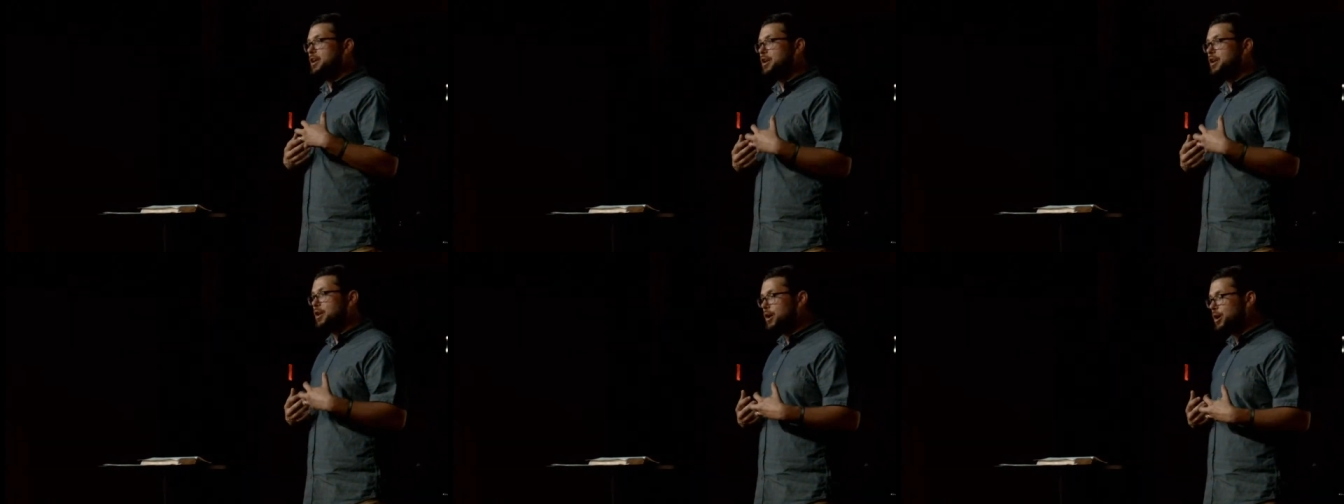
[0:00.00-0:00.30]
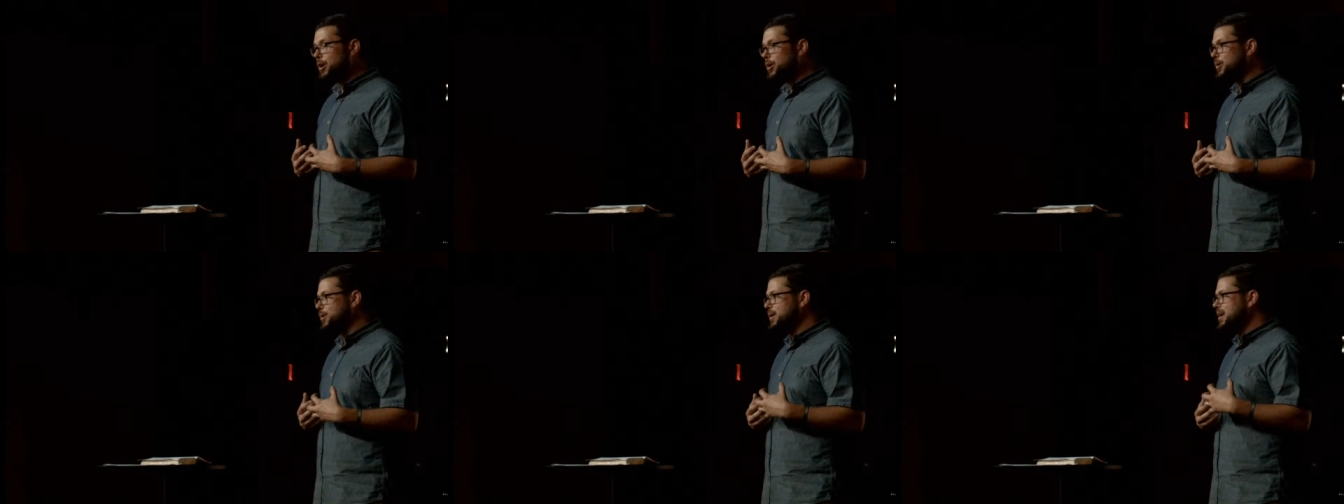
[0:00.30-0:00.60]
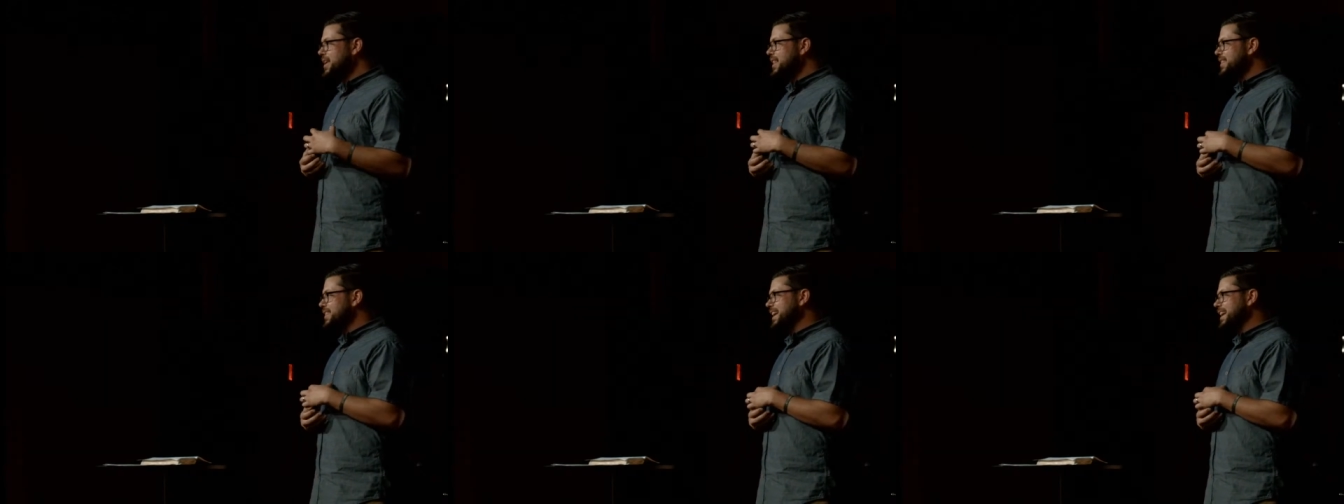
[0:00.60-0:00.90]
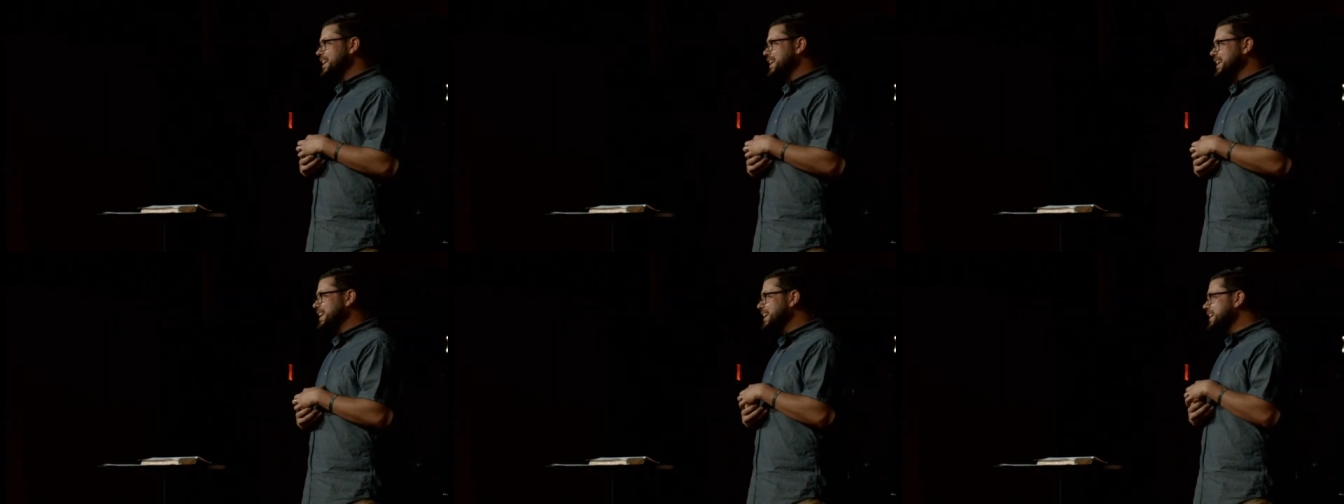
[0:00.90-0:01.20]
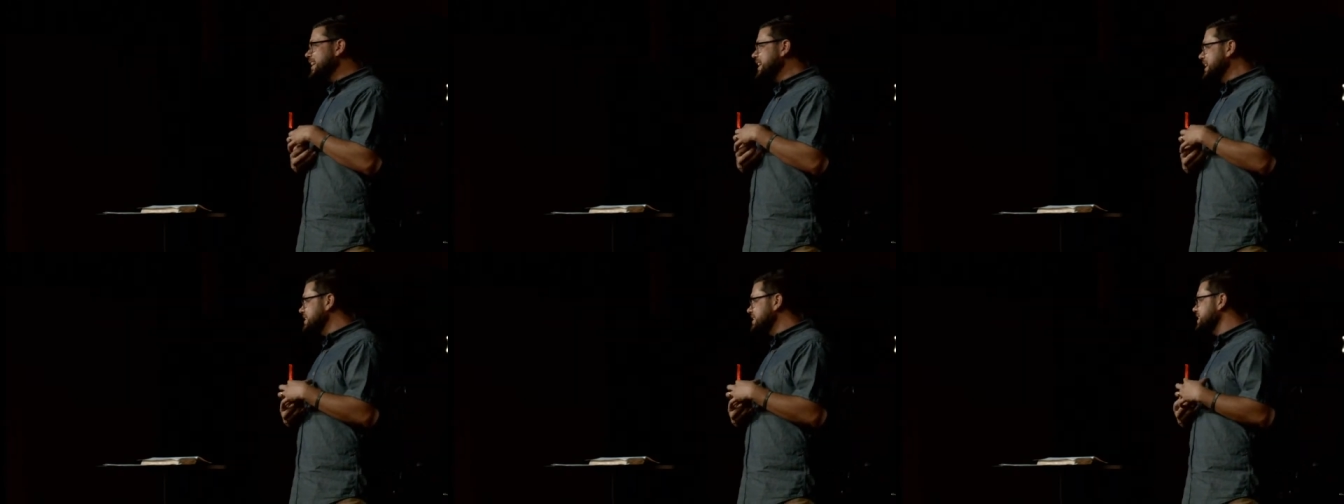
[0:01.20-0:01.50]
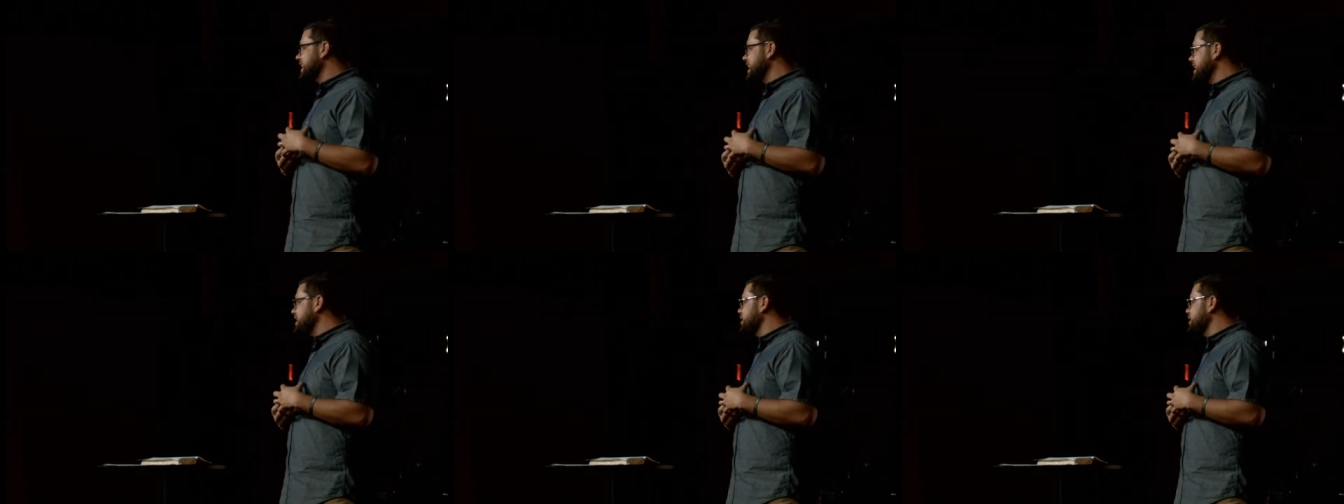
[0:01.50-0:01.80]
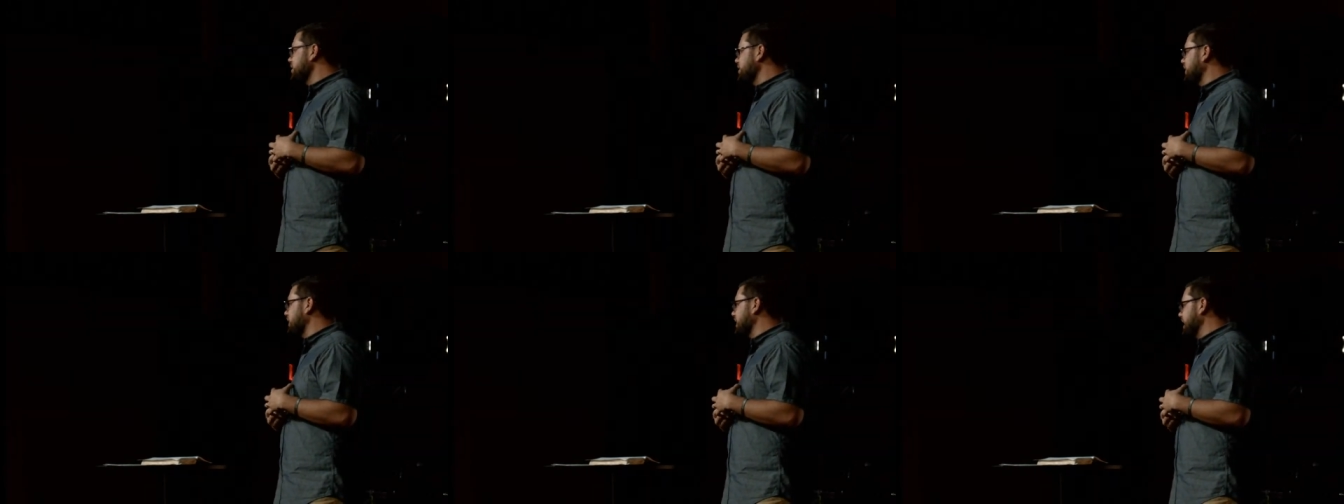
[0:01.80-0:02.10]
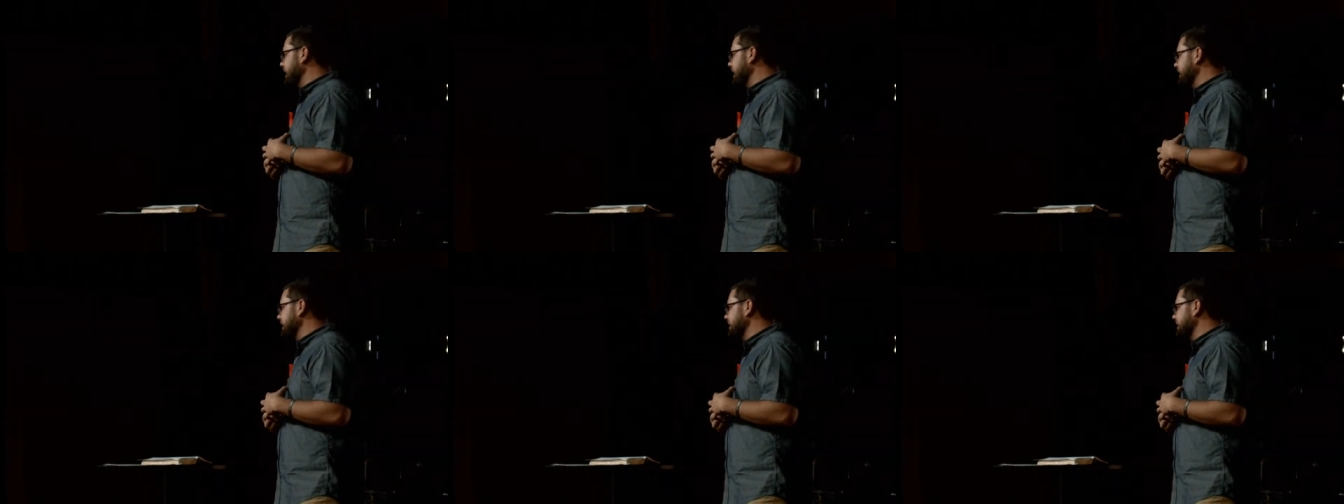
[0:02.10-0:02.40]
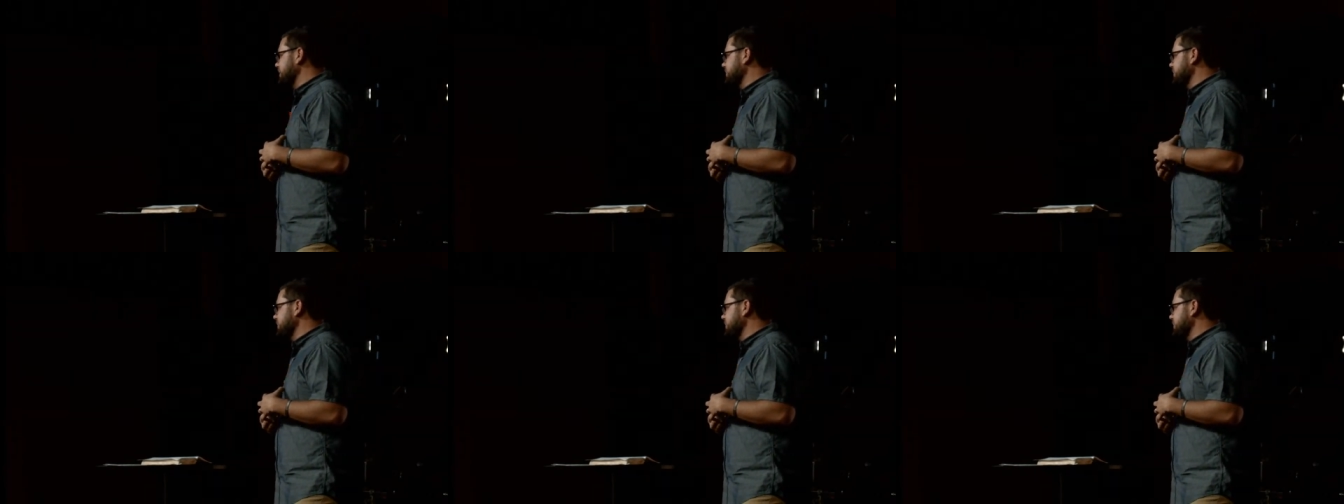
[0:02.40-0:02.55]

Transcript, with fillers: know that it is a good thing.